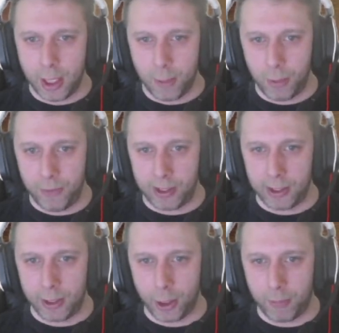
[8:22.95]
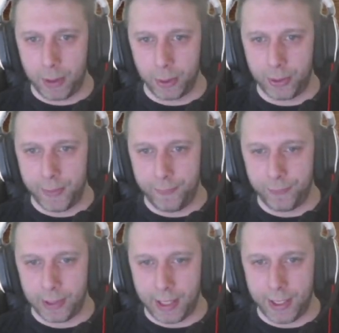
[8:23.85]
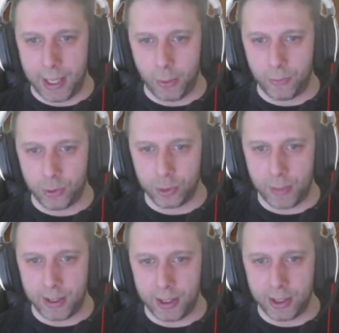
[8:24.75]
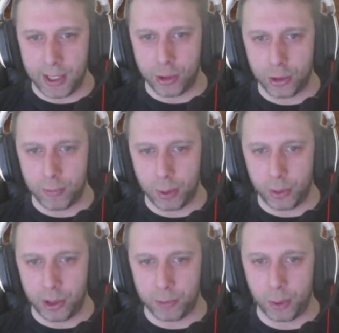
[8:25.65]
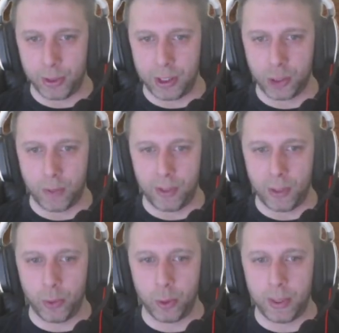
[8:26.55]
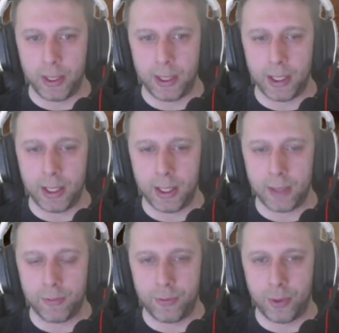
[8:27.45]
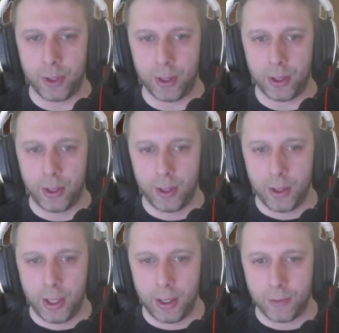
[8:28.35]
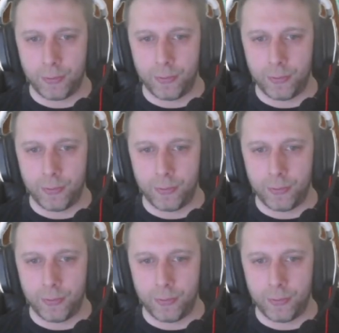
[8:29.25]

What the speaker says: But if you click on a building, like now we've just made these ancient buildings, whether they will be in in the